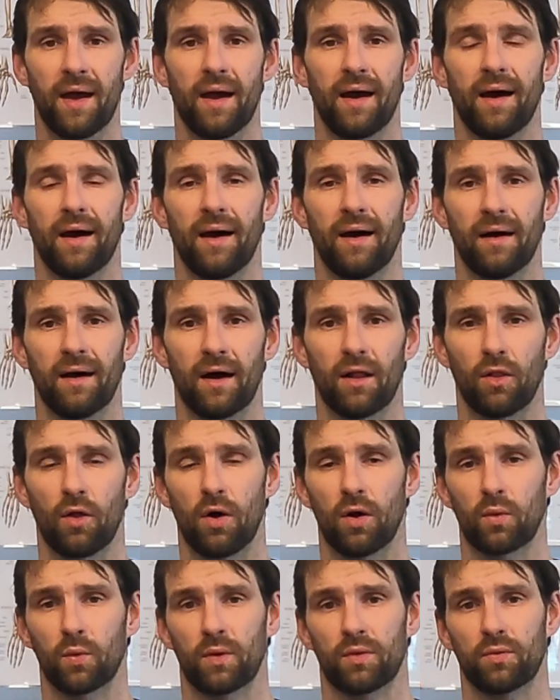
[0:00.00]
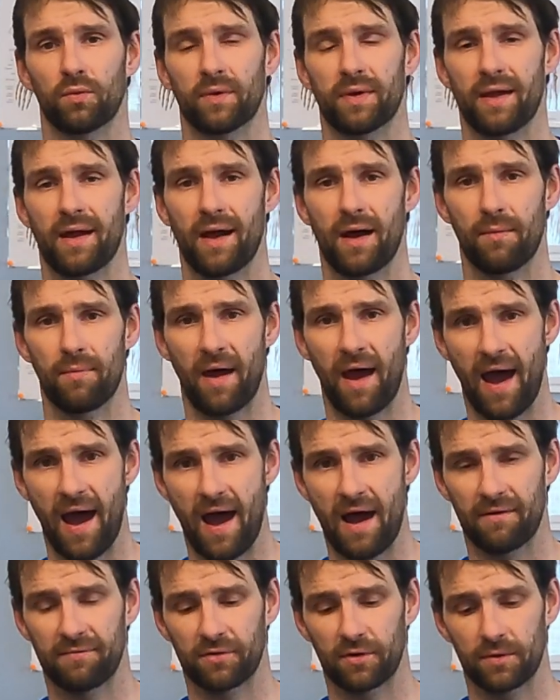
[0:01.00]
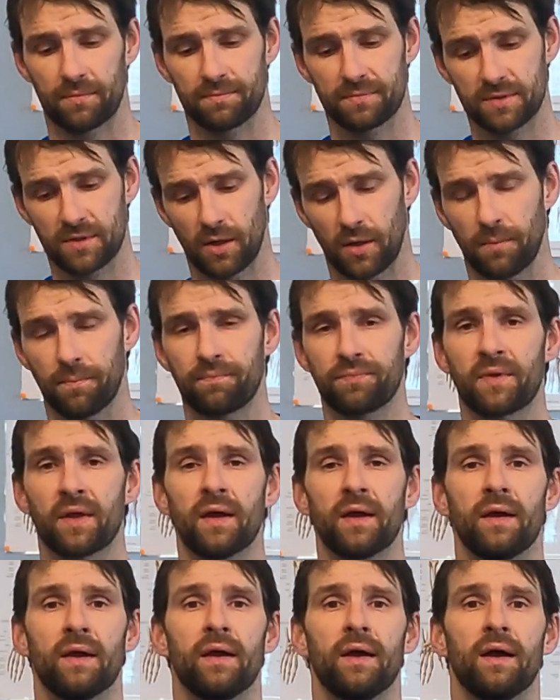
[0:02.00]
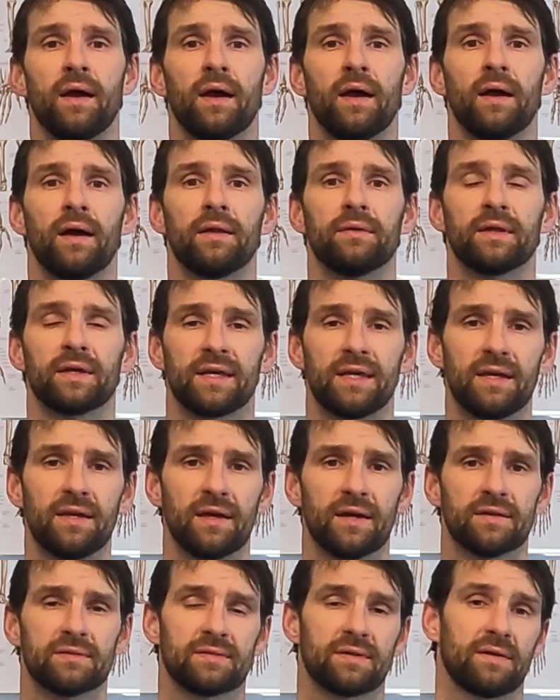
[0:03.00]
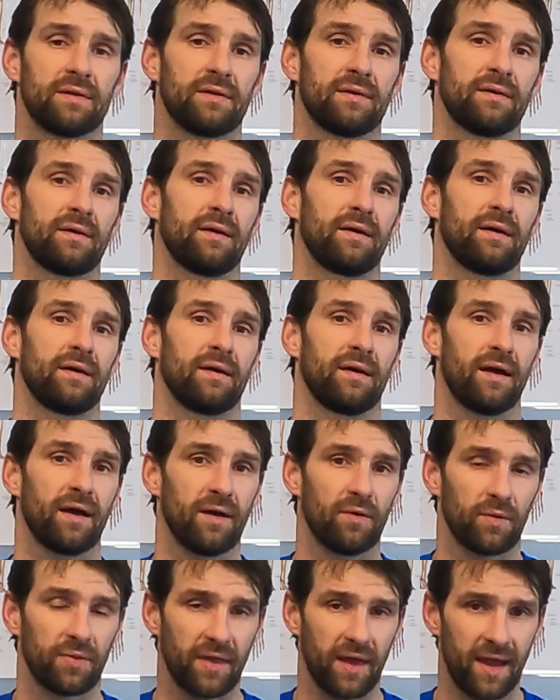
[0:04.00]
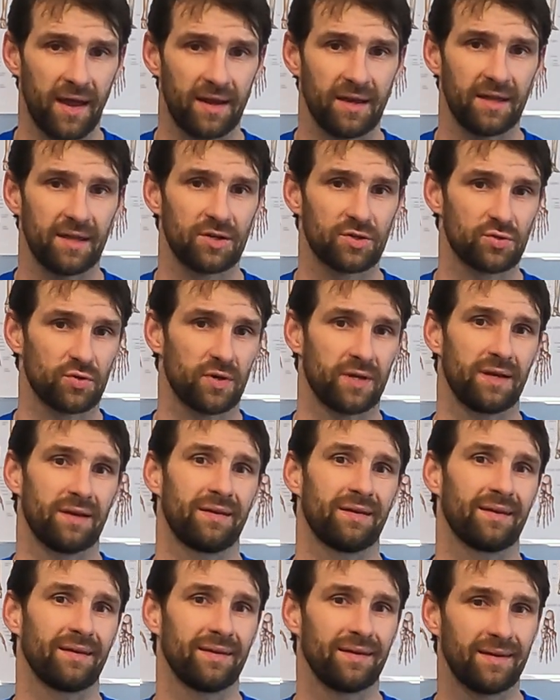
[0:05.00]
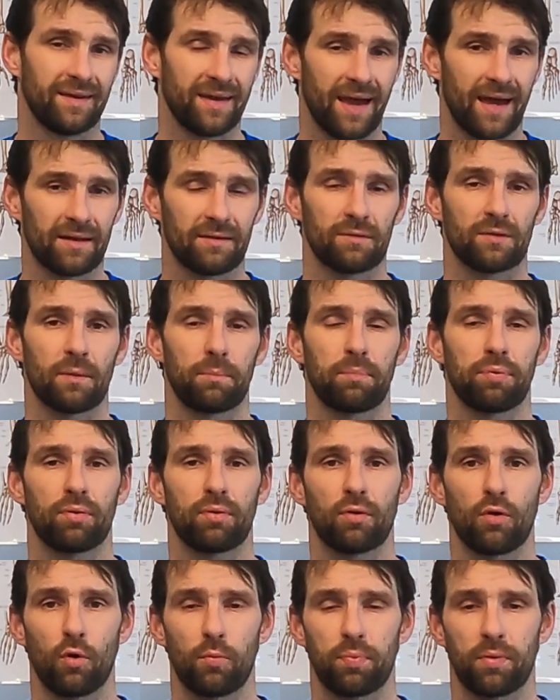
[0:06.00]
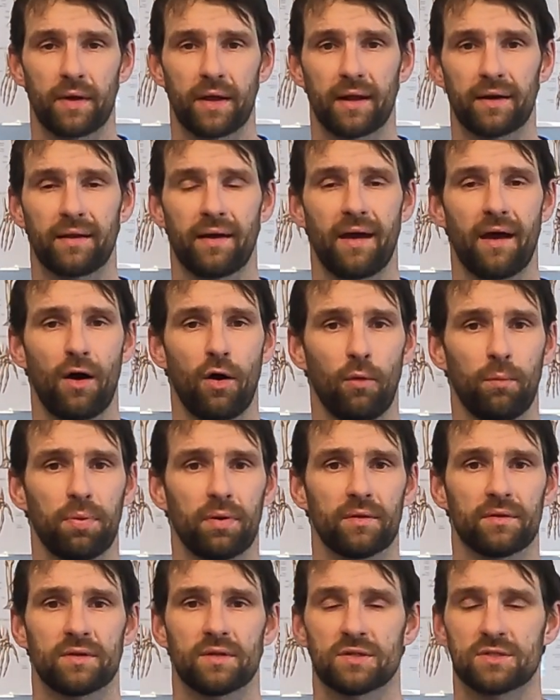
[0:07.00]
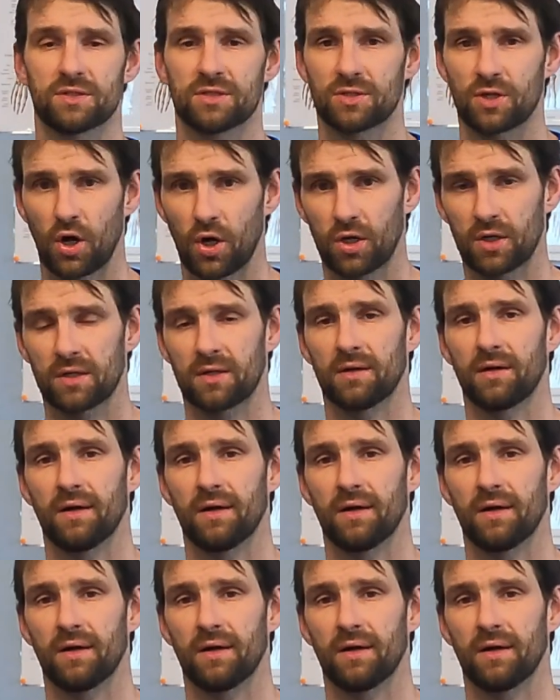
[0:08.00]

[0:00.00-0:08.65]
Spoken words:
along with rehab after. So the key is, with any injury, get the appropriate help to start.